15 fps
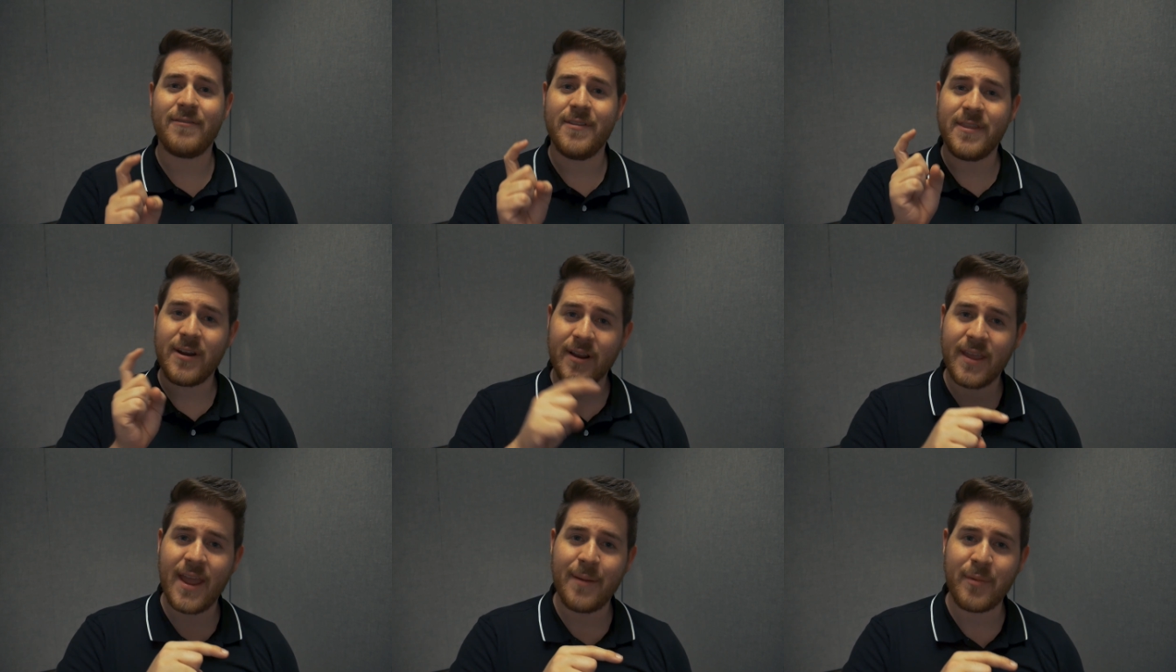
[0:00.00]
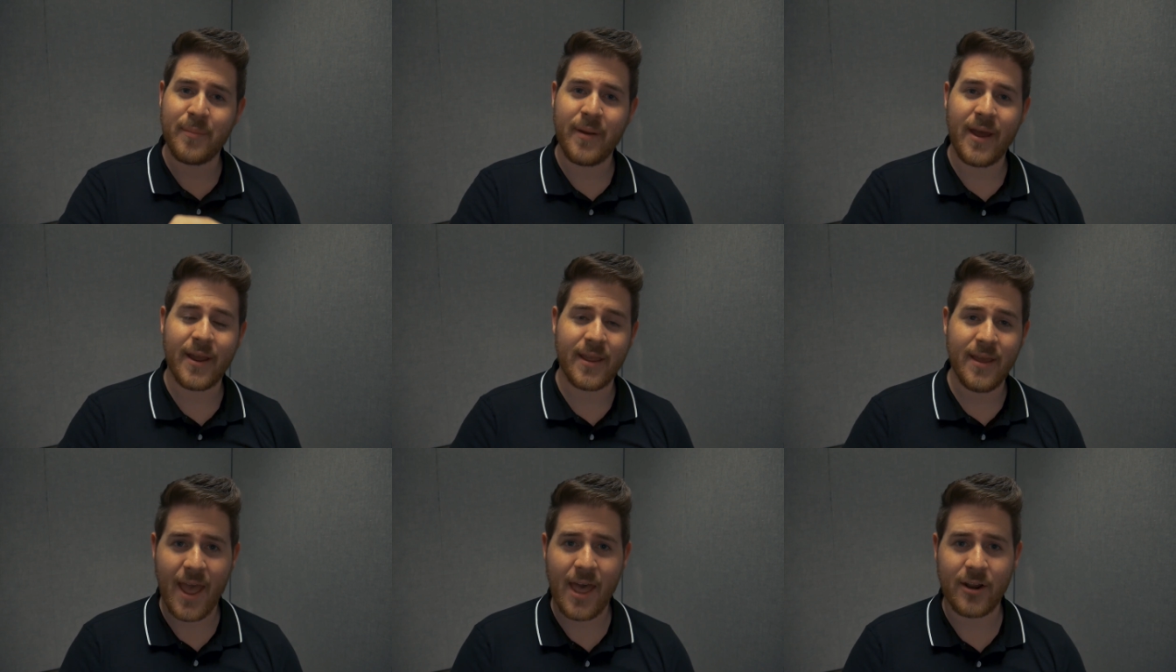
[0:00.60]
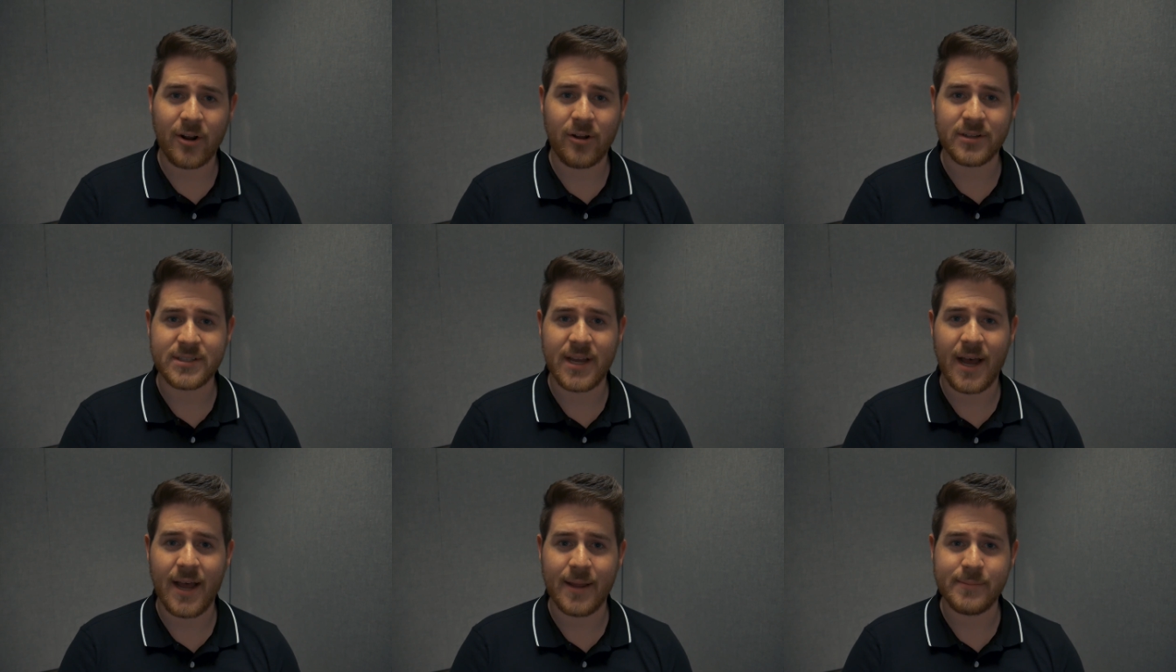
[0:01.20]
in their camera bag at all
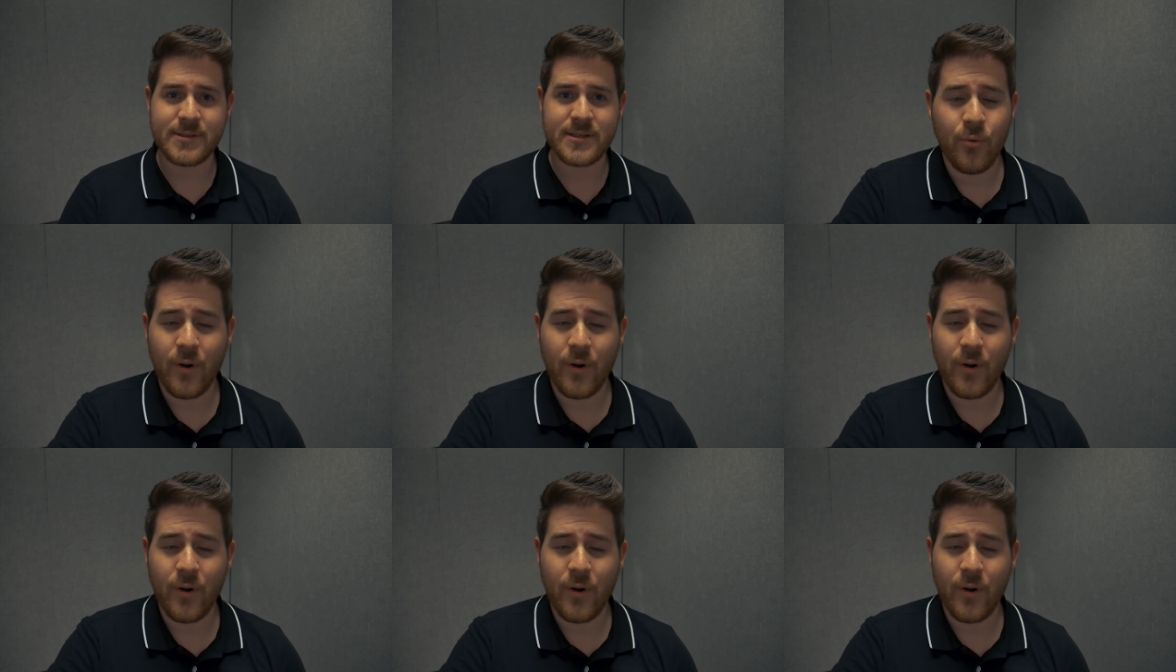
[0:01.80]
times.